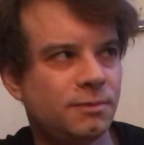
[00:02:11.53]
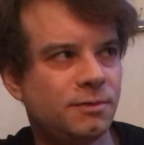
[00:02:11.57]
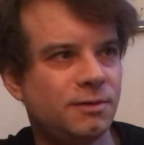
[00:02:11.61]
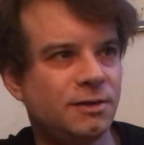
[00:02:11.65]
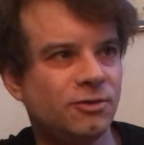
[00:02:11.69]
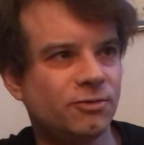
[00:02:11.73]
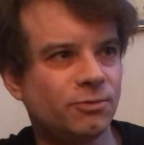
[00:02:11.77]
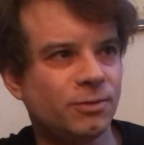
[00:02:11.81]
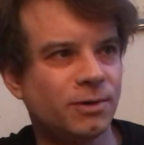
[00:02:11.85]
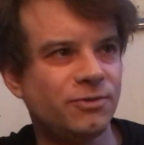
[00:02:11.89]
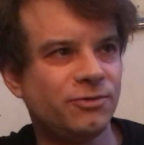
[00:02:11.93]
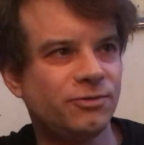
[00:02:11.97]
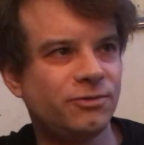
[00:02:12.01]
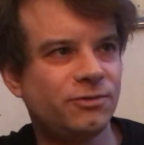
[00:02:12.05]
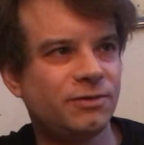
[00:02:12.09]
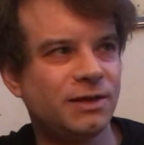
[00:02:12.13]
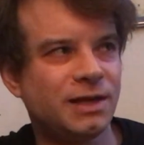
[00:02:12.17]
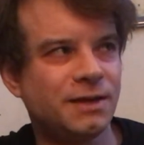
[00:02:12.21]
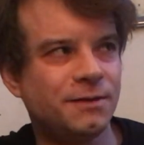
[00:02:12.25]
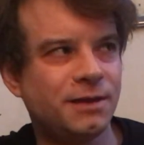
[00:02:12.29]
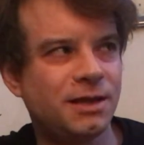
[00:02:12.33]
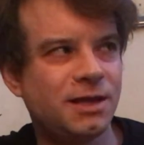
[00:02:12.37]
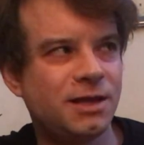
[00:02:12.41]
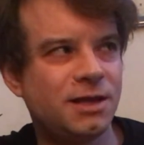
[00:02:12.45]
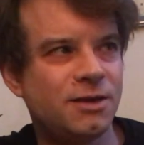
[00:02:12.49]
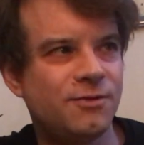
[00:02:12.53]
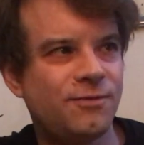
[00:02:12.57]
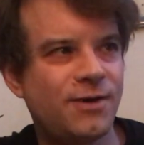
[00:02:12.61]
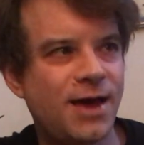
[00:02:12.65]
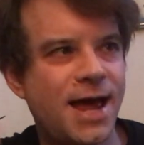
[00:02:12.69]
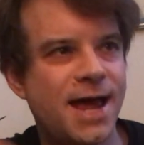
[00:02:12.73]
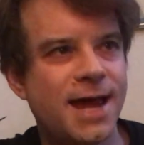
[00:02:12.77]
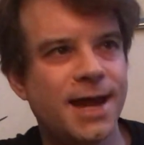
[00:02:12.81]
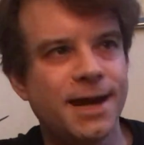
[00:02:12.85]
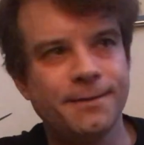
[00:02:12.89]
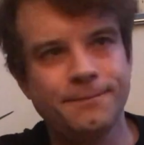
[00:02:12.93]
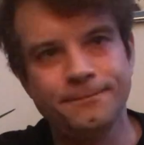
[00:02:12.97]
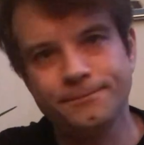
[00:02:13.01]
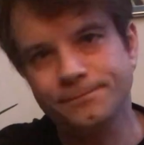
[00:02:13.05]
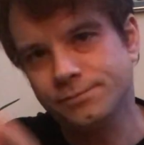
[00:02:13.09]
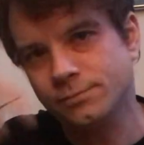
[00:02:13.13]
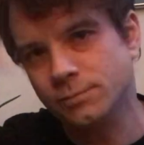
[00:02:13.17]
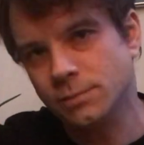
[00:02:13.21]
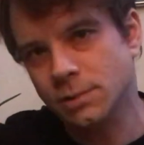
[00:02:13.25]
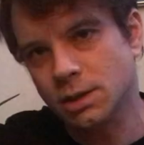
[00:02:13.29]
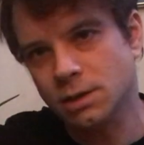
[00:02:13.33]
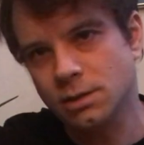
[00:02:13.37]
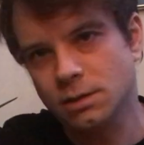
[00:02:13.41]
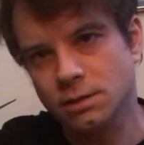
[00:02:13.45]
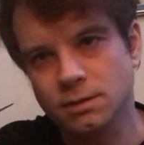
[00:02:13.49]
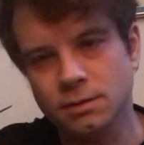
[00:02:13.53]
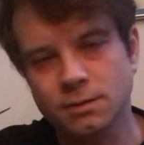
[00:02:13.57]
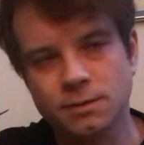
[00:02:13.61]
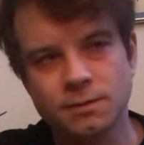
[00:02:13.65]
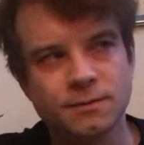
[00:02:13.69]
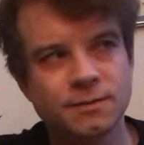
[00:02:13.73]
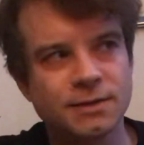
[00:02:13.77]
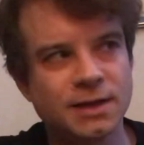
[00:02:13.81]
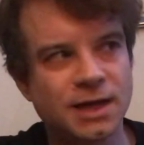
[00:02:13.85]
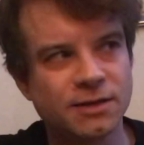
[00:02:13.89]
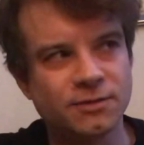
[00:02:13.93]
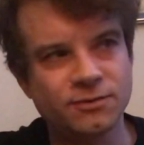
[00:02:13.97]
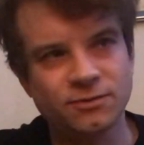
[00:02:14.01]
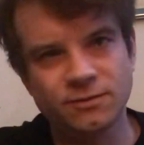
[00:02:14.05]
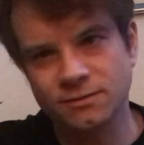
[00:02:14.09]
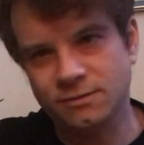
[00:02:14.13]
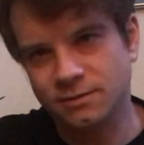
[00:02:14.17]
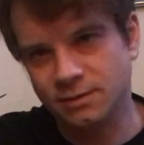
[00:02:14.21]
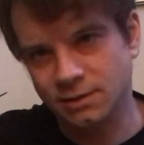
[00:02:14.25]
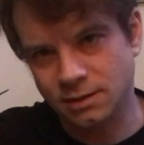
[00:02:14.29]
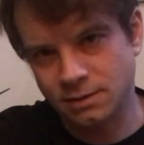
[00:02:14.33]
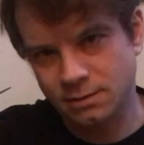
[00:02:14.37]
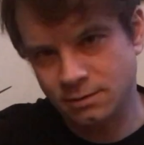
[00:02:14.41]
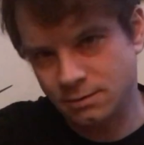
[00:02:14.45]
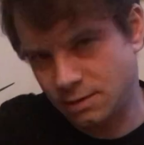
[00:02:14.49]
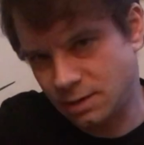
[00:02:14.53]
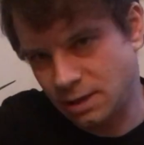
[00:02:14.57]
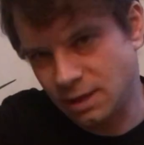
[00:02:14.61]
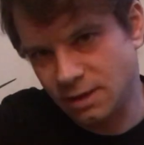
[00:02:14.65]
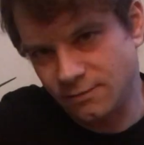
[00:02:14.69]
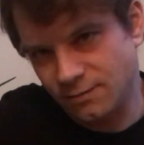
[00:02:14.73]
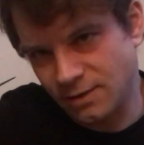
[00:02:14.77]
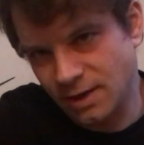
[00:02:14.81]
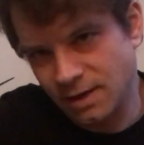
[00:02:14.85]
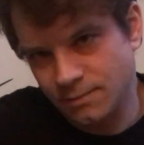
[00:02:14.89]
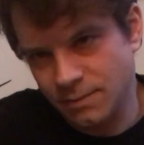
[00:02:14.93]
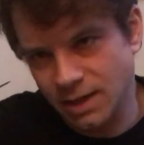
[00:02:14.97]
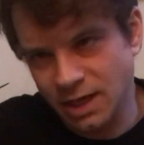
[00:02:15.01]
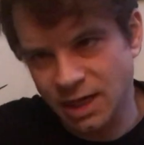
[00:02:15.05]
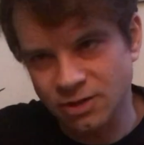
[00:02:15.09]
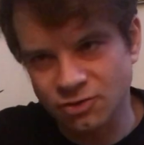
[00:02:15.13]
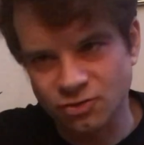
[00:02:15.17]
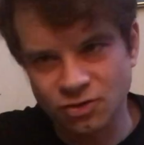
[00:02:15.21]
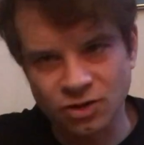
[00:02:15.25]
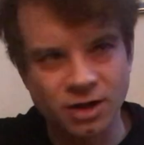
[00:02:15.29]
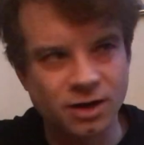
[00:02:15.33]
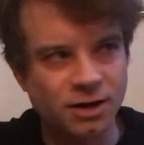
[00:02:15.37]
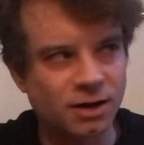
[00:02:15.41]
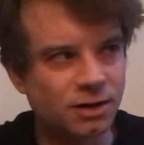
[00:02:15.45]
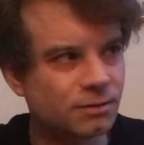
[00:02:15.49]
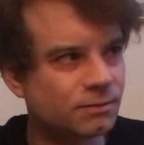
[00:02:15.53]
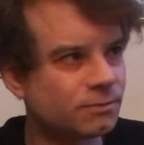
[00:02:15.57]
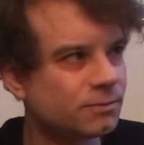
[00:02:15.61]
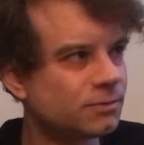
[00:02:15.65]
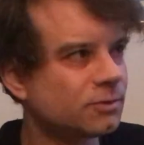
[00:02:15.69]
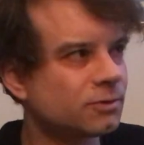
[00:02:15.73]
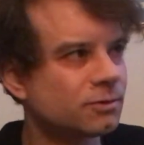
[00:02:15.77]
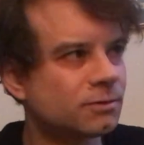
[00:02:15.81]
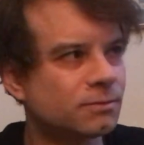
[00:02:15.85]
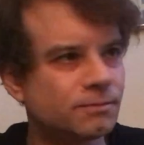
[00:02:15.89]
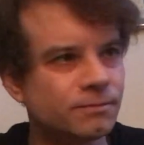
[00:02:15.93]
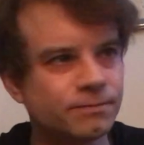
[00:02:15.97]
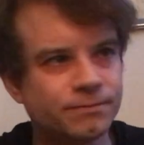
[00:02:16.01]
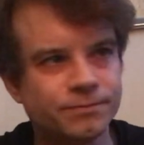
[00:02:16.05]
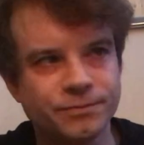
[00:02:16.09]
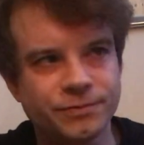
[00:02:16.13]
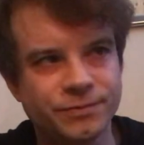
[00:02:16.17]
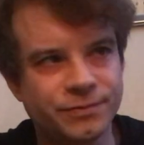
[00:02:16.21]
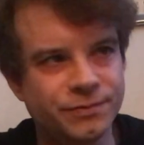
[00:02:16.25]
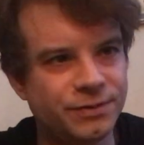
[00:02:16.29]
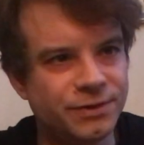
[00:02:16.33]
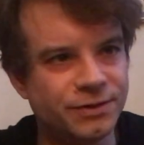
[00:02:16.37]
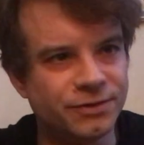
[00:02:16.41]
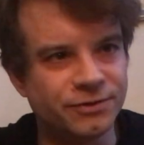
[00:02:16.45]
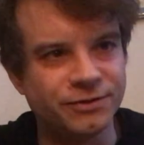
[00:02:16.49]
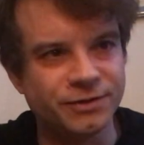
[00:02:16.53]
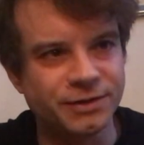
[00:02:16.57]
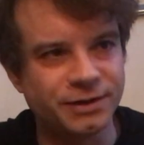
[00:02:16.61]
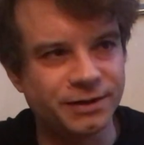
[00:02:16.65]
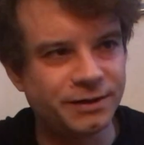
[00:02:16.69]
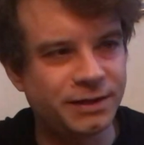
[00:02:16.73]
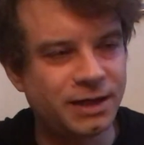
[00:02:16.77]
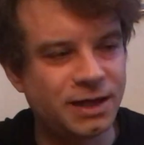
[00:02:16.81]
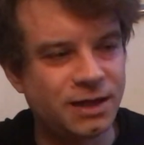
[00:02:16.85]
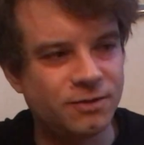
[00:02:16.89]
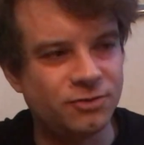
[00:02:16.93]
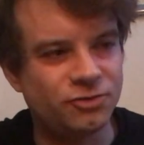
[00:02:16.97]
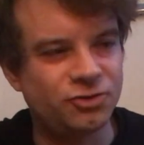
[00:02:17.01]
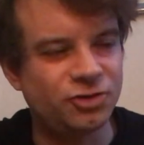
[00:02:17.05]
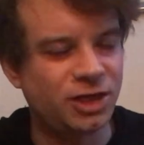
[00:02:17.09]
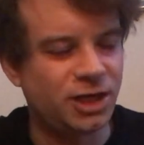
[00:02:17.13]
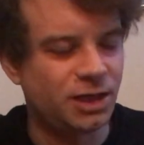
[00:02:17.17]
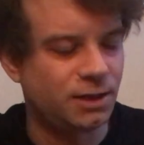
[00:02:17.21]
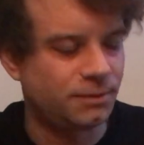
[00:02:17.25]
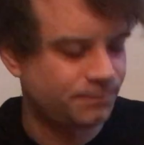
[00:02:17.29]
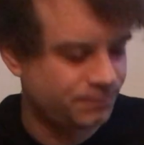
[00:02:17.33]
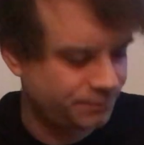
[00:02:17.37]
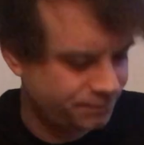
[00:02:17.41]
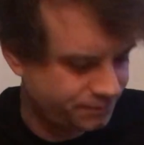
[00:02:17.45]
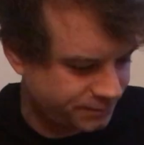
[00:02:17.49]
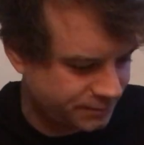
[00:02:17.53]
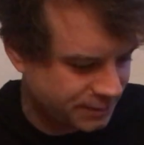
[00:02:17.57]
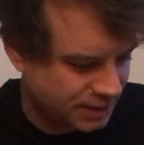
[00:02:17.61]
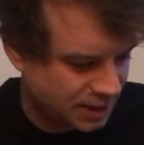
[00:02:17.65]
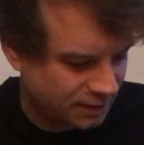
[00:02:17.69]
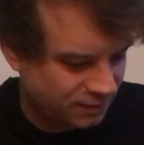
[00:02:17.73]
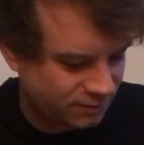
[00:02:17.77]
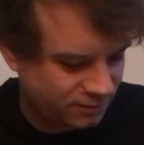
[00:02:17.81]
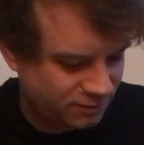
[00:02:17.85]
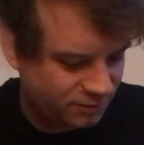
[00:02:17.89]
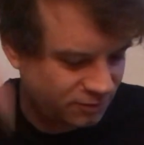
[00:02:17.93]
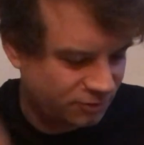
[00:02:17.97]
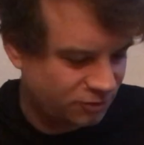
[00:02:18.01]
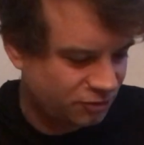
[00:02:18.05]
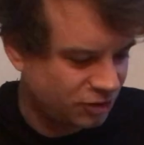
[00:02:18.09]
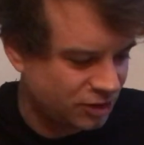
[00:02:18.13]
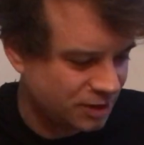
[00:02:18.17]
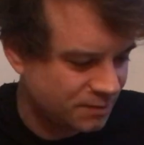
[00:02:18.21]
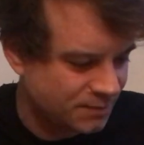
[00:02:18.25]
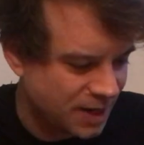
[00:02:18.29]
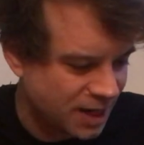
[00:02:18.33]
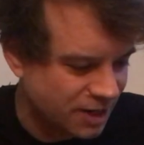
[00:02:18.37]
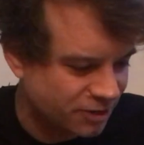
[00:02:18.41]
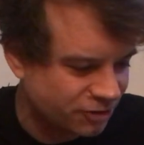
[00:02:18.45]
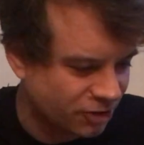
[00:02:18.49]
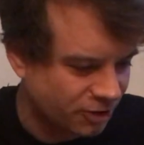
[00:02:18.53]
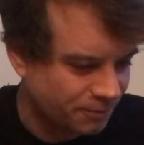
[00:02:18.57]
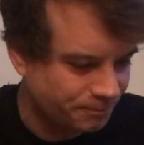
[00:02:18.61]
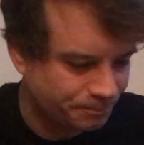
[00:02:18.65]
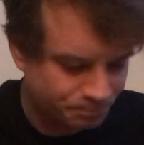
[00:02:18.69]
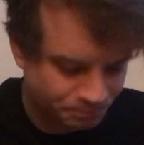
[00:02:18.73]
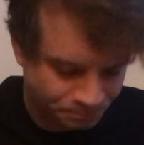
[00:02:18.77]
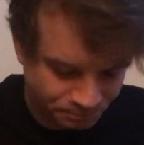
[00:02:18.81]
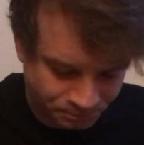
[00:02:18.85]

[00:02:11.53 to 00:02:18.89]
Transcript: this one's in the key of A, that's the key of A major, or this is in the key of G, that's G major.